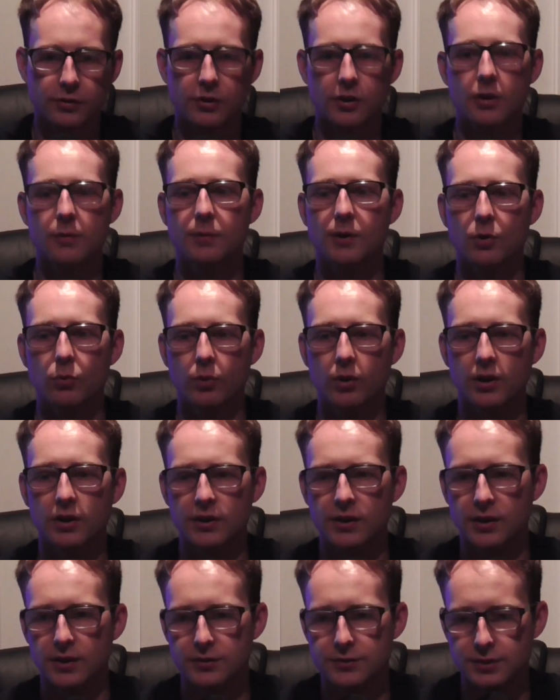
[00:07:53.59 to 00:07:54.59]
and they're going to be a
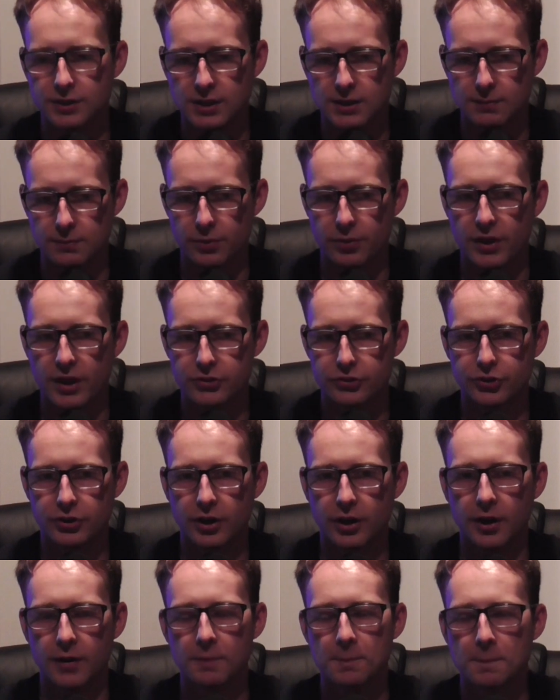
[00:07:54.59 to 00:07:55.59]
really good team this
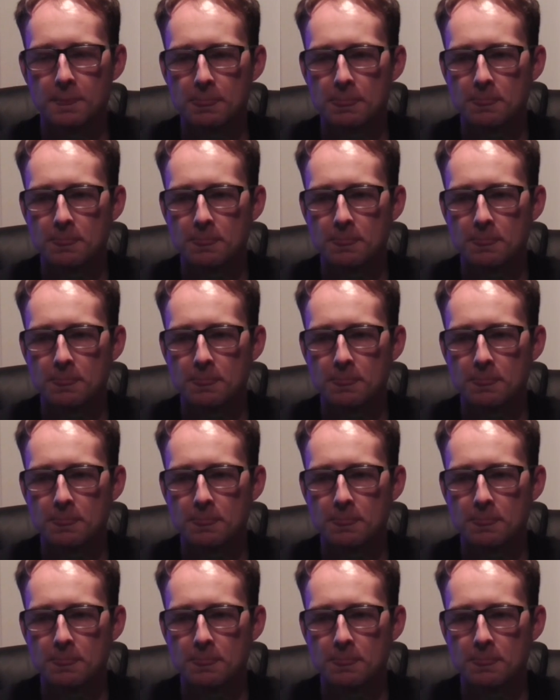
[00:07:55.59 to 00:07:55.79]
year.